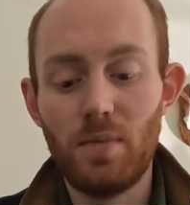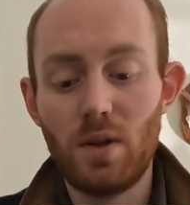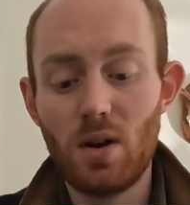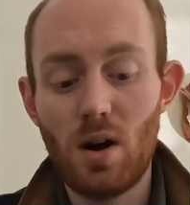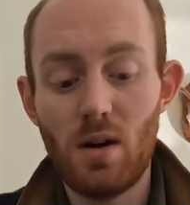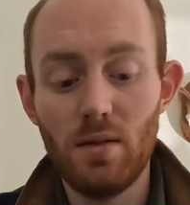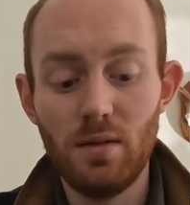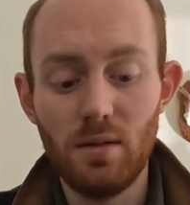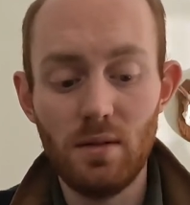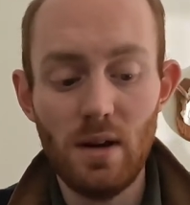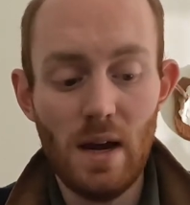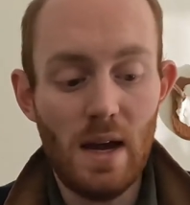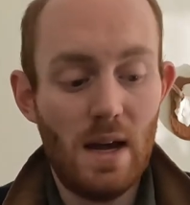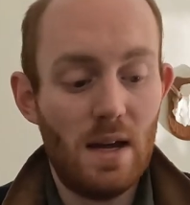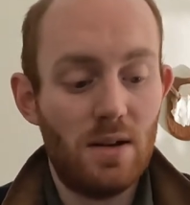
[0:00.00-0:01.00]

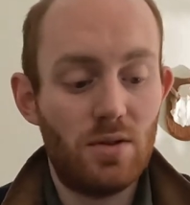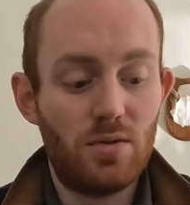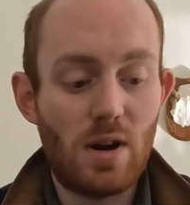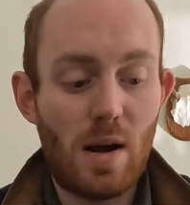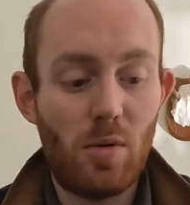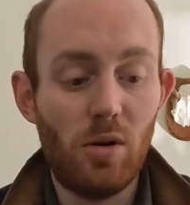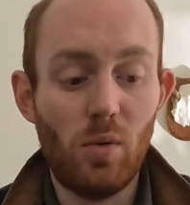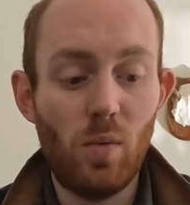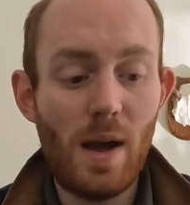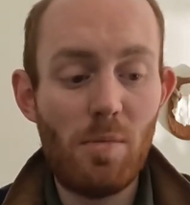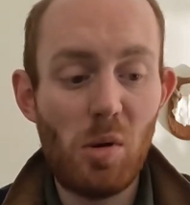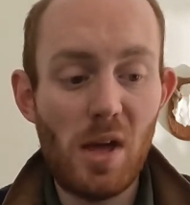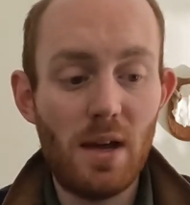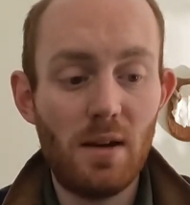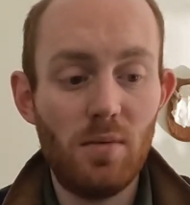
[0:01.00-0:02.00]
cotton strap or
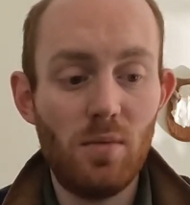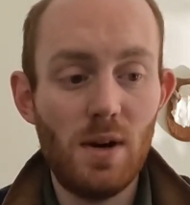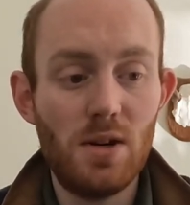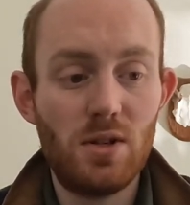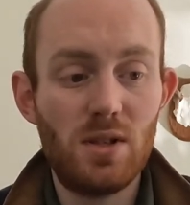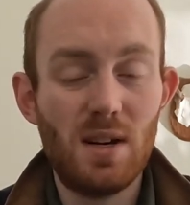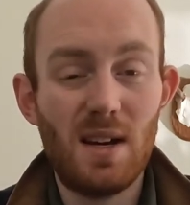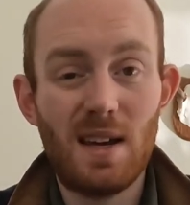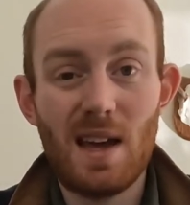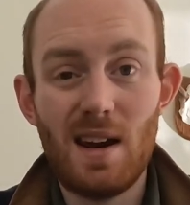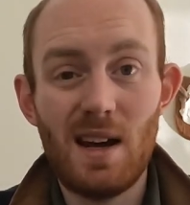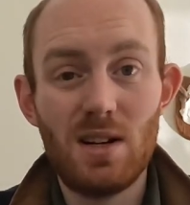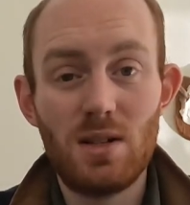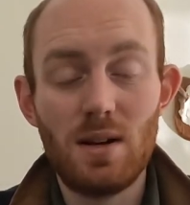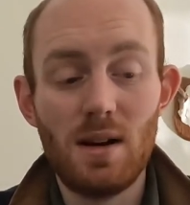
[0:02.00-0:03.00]
webbing, which again,
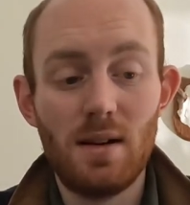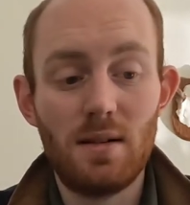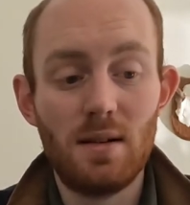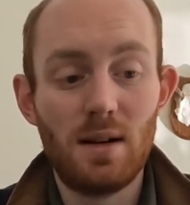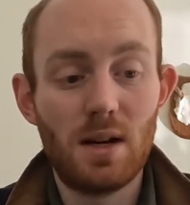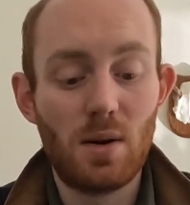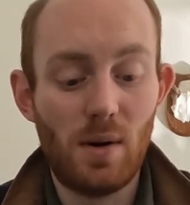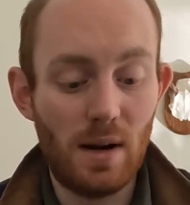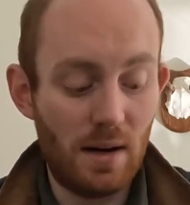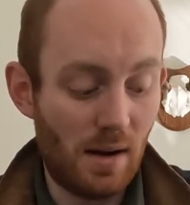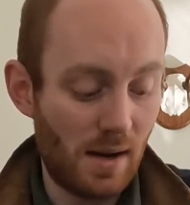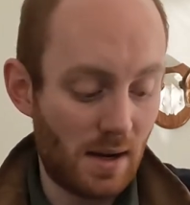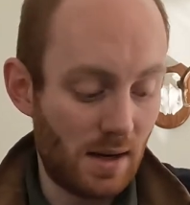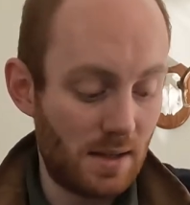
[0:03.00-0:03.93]
actually I quite like.